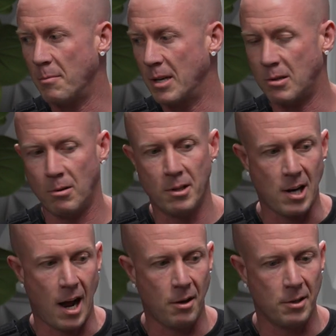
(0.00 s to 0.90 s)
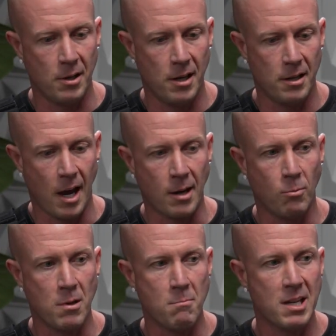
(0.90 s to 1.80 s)
we missed early childhood. Like,
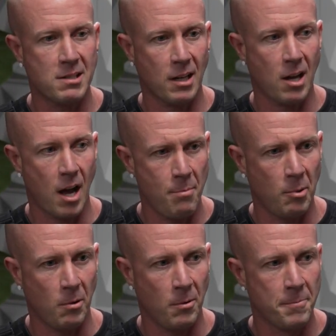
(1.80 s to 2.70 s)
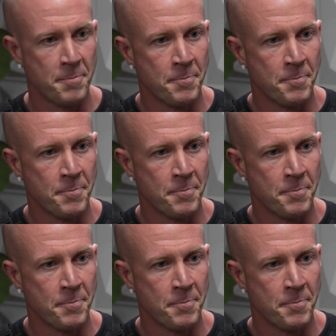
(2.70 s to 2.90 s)
we missed a couple.